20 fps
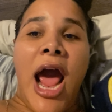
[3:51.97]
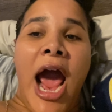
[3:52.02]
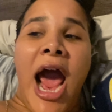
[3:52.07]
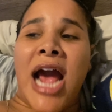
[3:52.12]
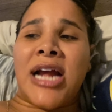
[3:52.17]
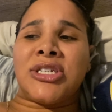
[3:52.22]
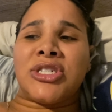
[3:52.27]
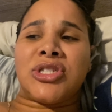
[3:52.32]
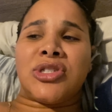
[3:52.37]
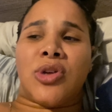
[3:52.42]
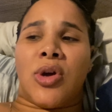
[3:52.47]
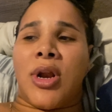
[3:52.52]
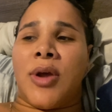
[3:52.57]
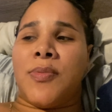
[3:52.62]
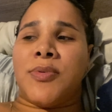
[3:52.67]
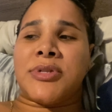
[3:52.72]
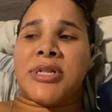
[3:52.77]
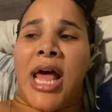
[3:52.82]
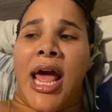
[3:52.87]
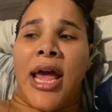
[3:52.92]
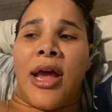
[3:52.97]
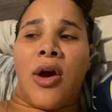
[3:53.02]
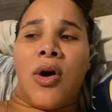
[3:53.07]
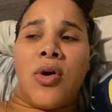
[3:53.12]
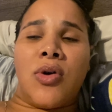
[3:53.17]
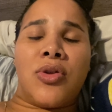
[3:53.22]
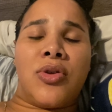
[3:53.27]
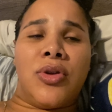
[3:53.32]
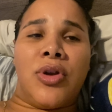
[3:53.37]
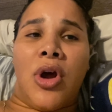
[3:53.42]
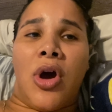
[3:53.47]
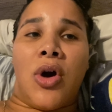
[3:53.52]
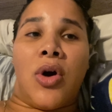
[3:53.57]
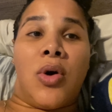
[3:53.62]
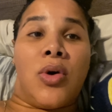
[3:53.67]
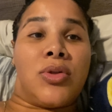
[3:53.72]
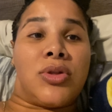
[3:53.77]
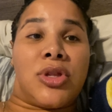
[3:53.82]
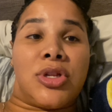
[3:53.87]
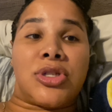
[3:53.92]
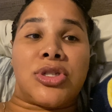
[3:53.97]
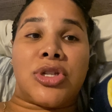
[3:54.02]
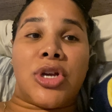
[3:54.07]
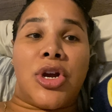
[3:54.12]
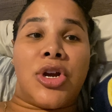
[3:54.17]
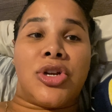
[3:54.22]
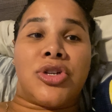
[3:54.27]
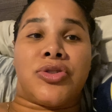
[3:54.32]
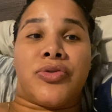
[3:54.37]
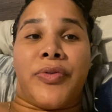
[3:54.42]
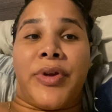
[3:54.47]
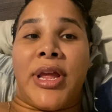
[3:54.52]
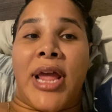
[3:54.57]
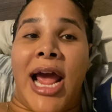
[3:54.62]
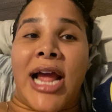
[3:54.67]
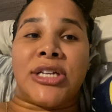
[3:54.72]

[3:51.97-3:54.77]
I just thought it was like, oh, you know, the surgery.